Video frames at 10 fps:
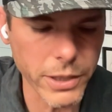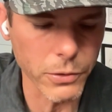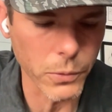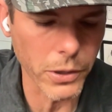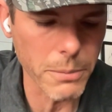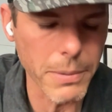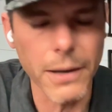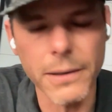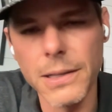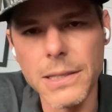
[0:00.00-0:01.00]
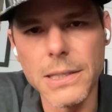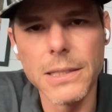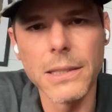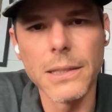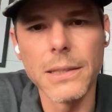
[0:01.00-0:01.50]
I was worried about
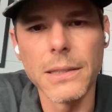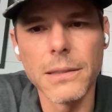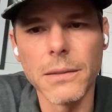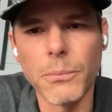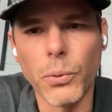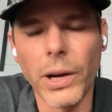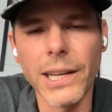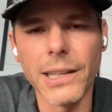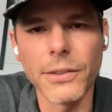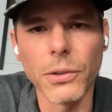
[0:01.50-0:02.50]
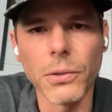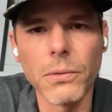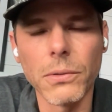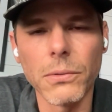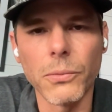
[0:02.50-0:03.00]
breaking his
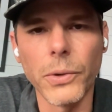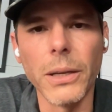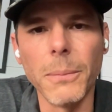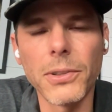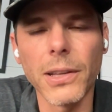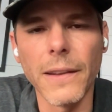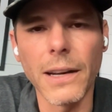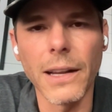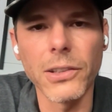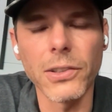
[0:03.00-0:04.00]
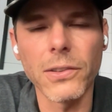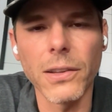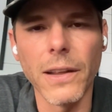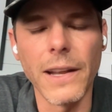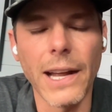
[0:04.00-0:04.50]
little ribs, and then I
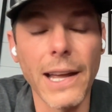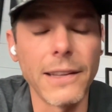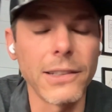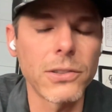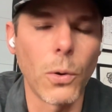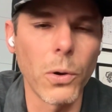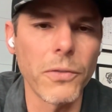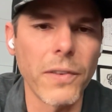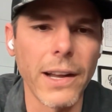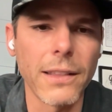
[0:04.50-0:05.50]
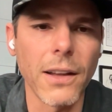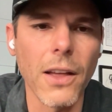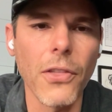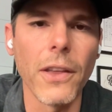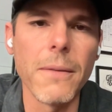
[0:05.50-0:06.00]
had this horrifying
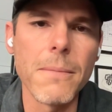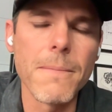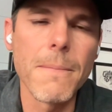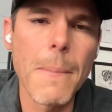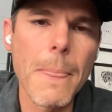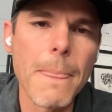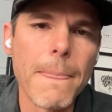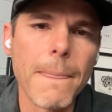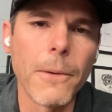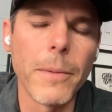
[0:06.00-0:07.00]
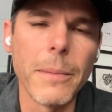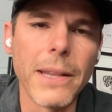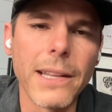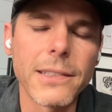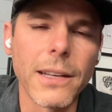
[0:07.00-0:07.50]
thought that, well,
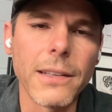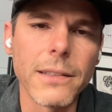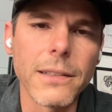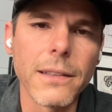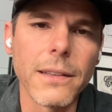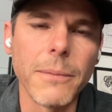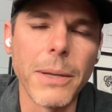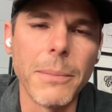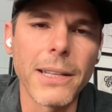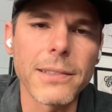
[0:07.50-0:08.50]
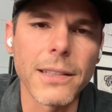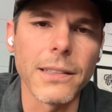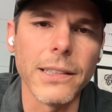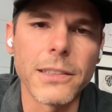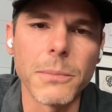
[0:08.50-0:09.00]
maybe that's not
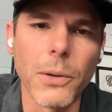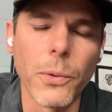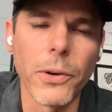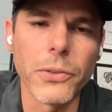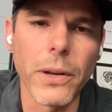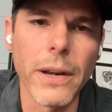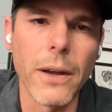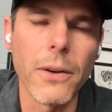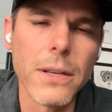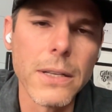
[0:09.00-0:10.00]
the least of my worries right now.